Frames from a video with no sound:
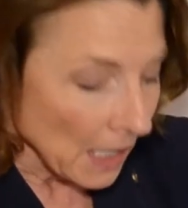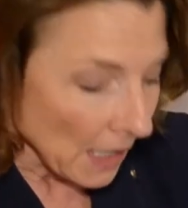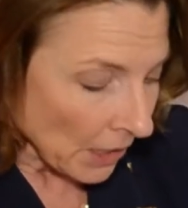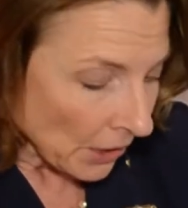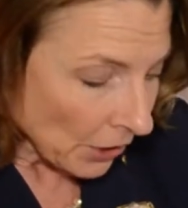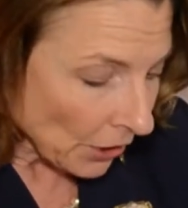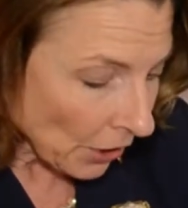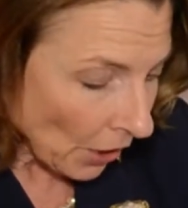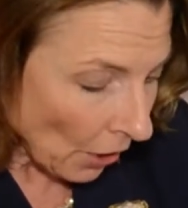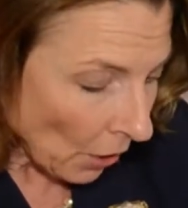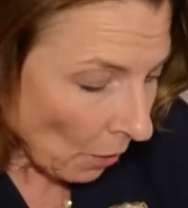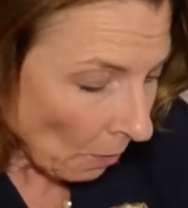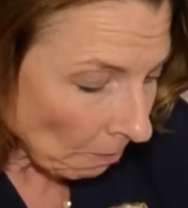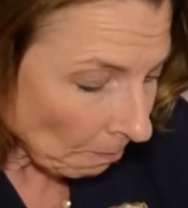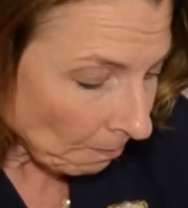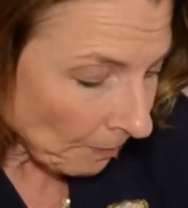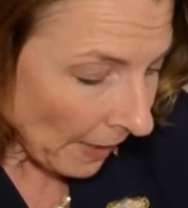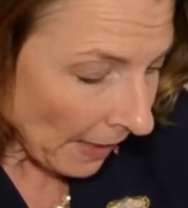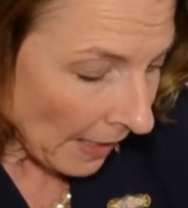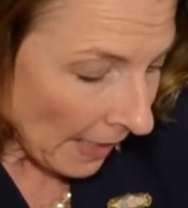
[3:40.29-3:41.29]
So
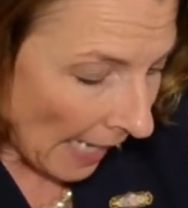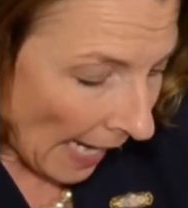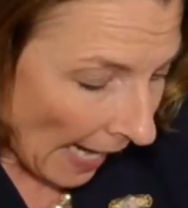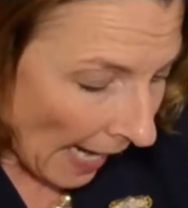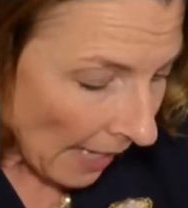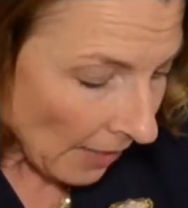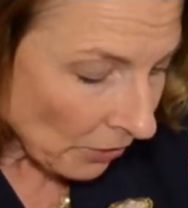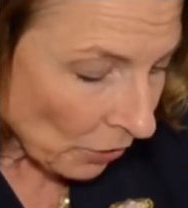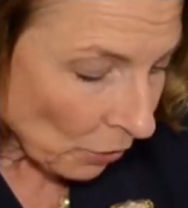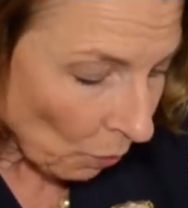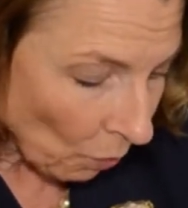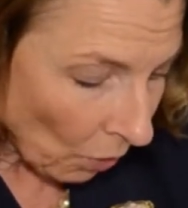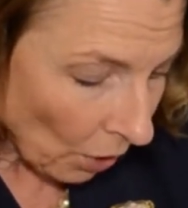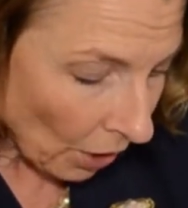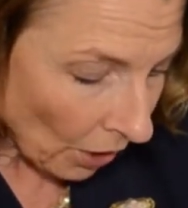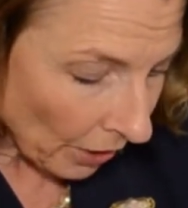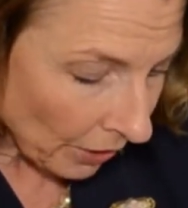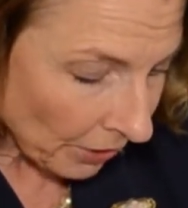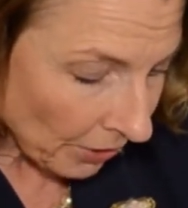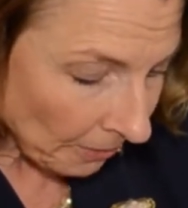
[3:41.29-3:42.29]
it has
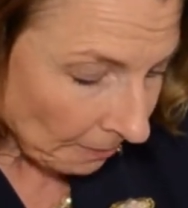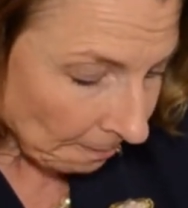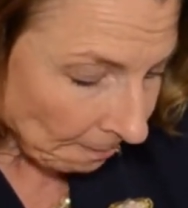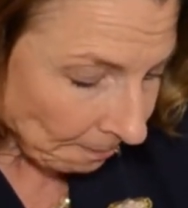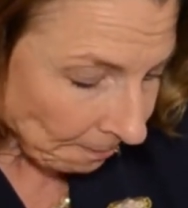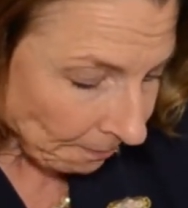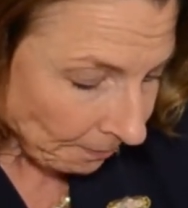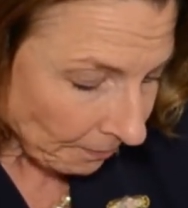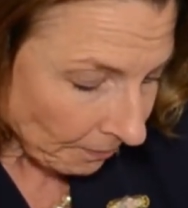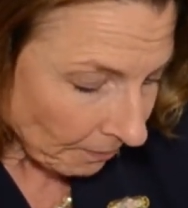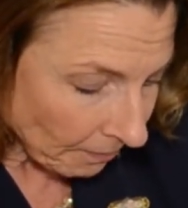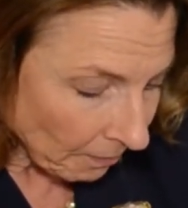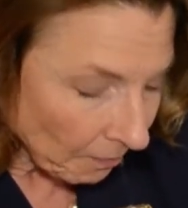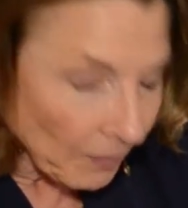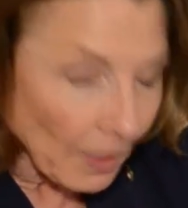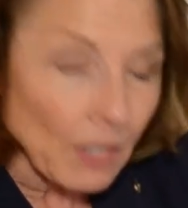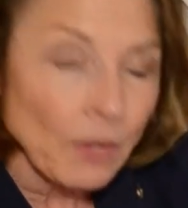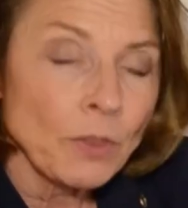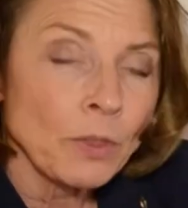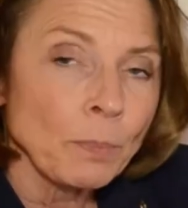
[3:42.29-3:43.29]
worked.
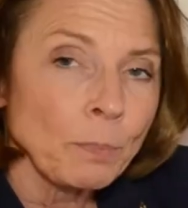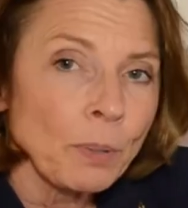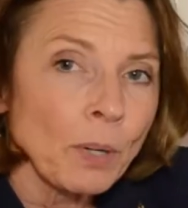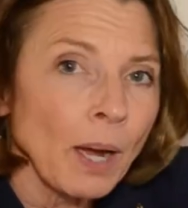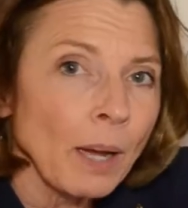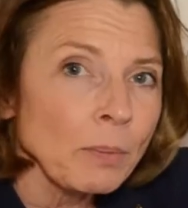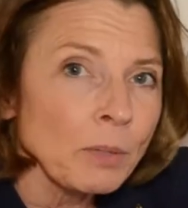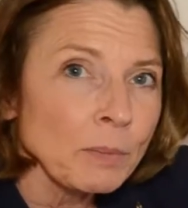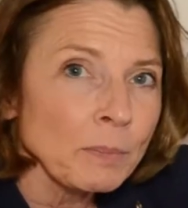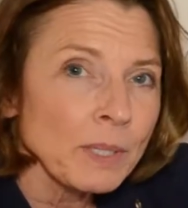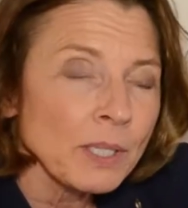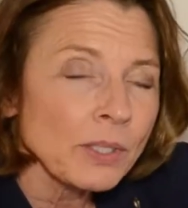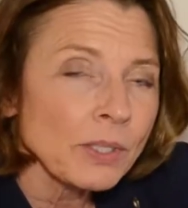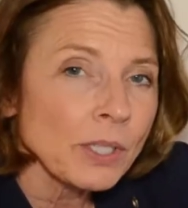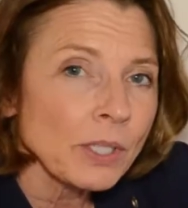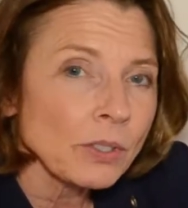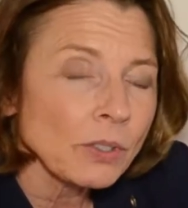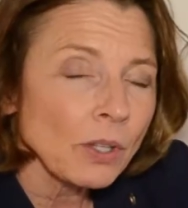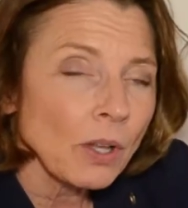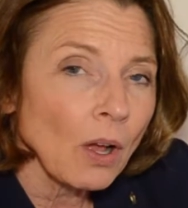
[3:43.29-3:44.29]
The problem is
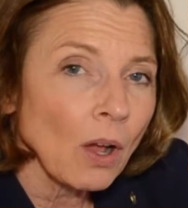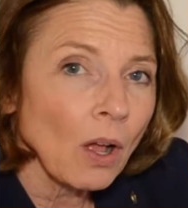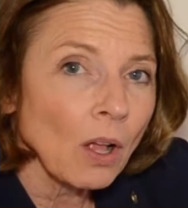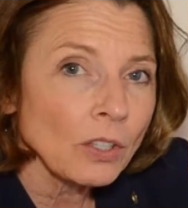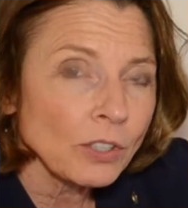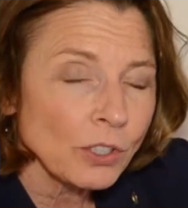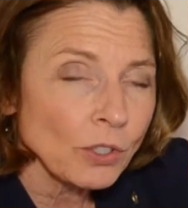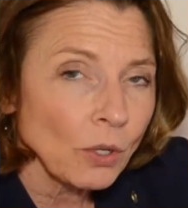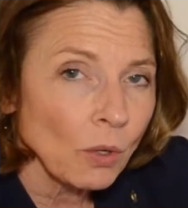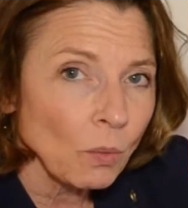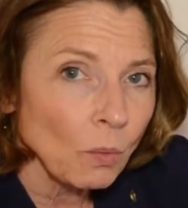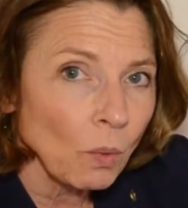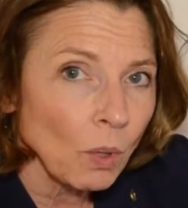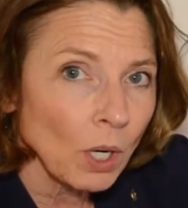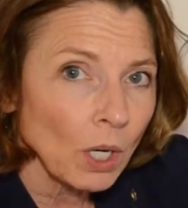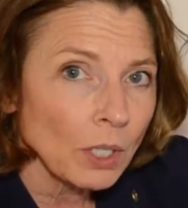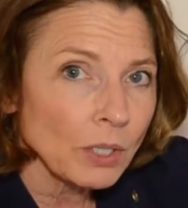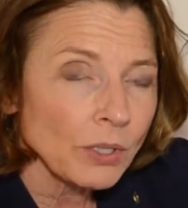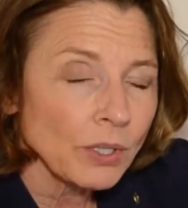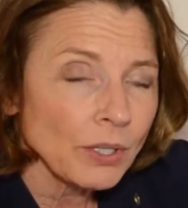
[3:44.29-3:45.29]
it's also
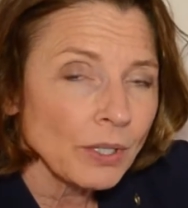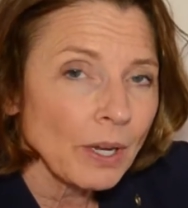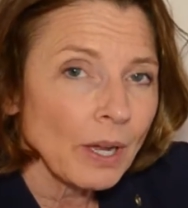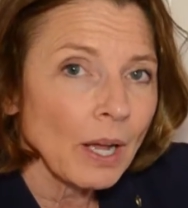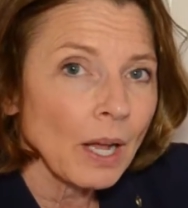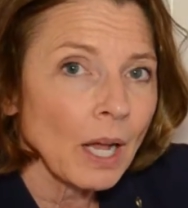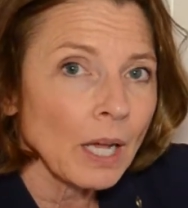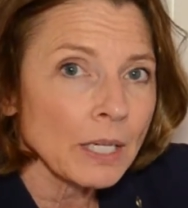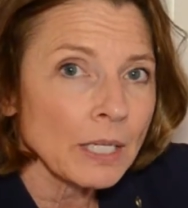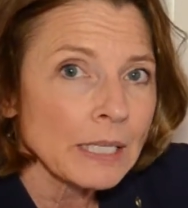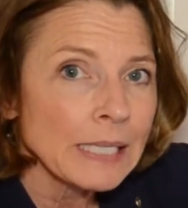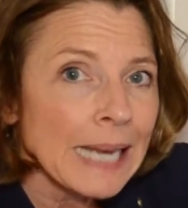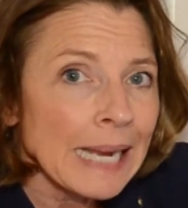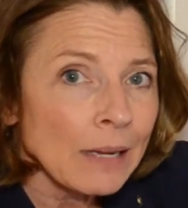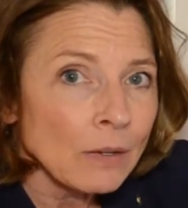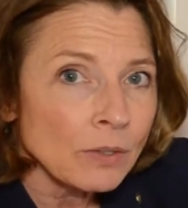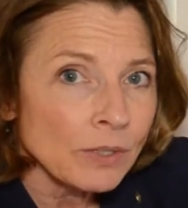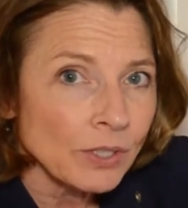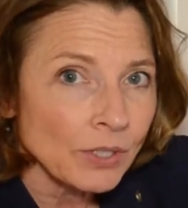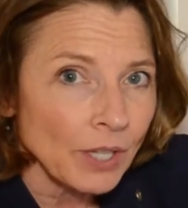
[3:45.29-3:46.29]
worked on a
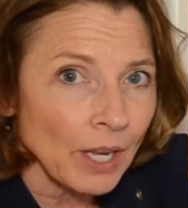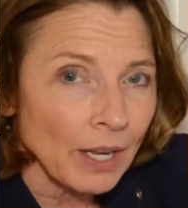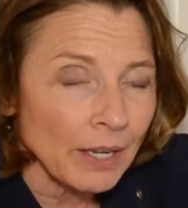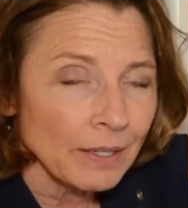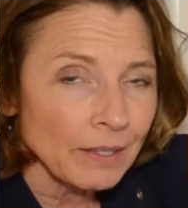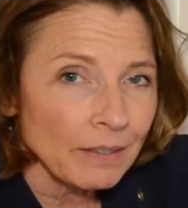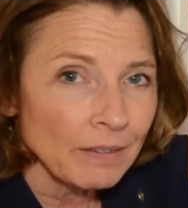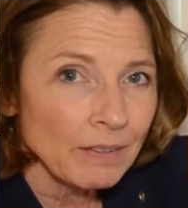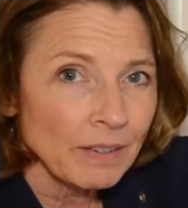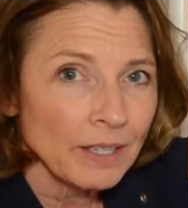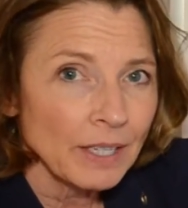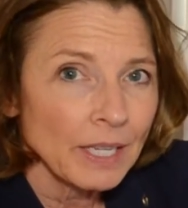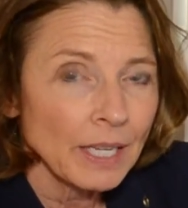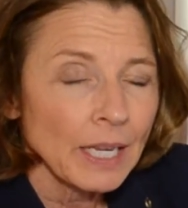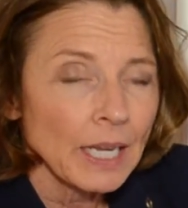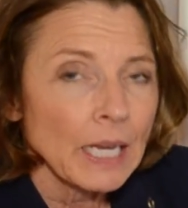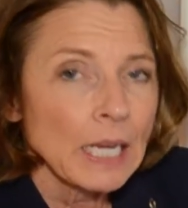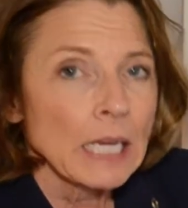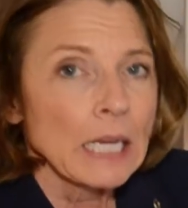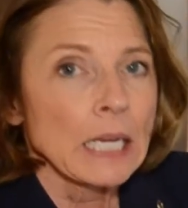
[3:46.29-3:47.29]
downside.
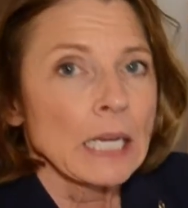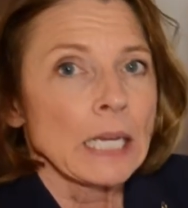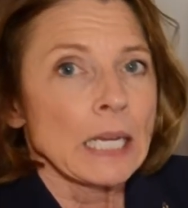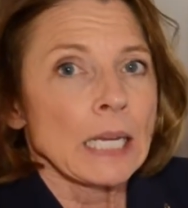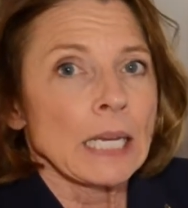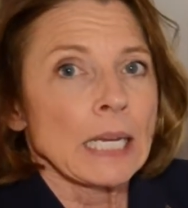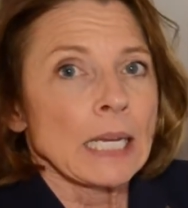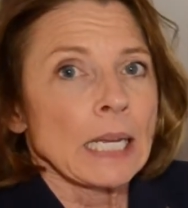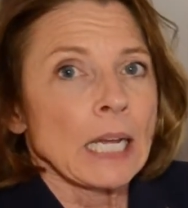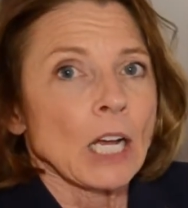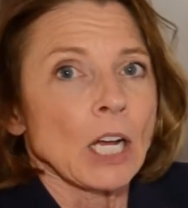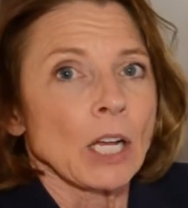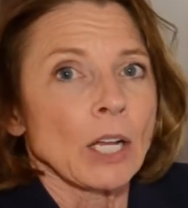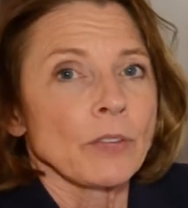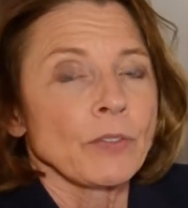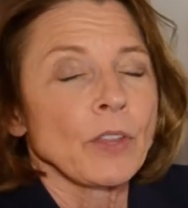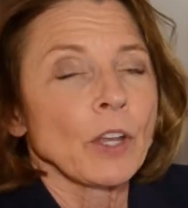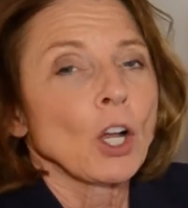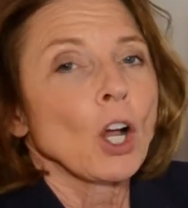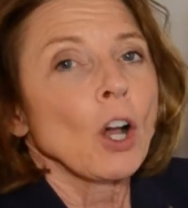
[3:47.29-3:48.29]

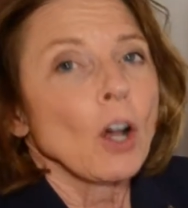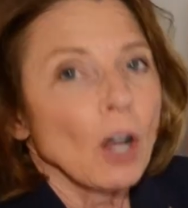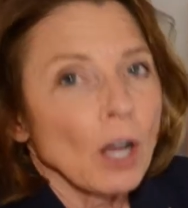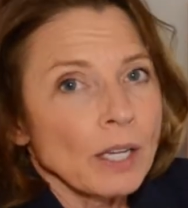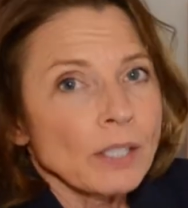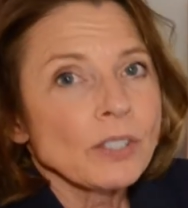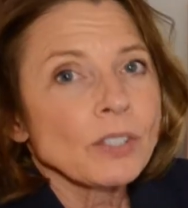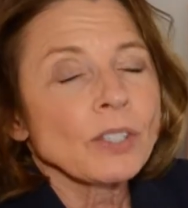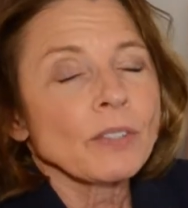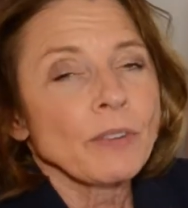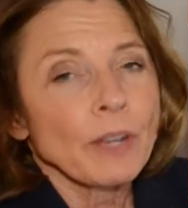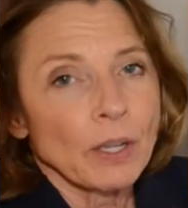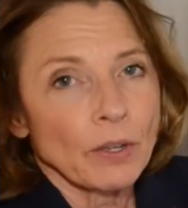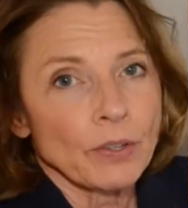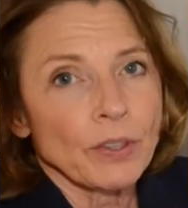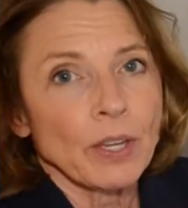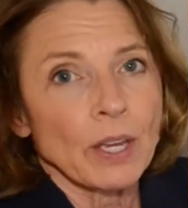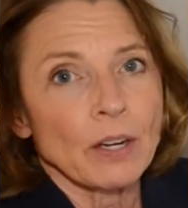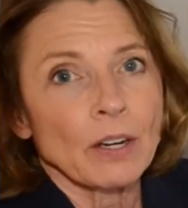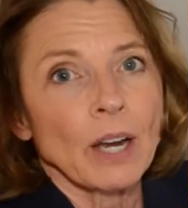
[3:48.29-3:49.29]
The cost of
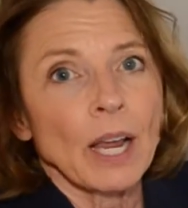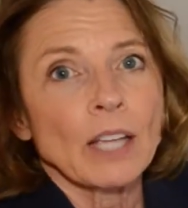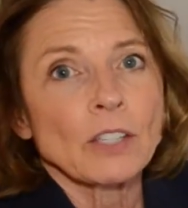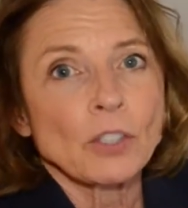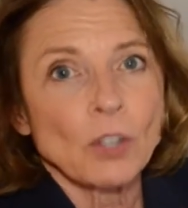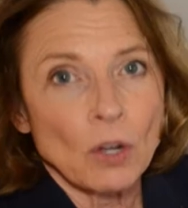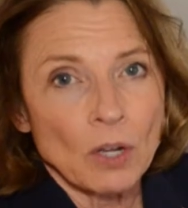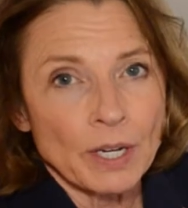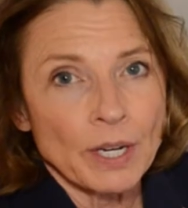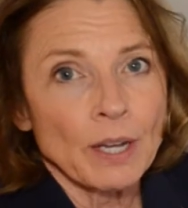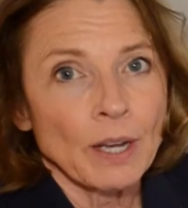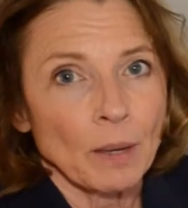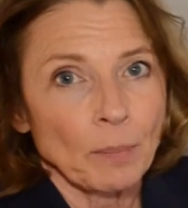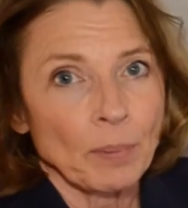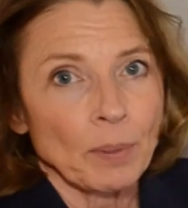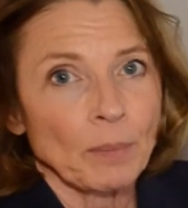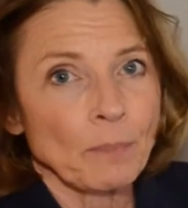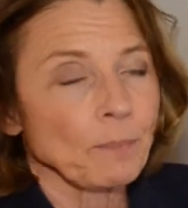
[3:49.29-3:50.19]
healthcare has gone up.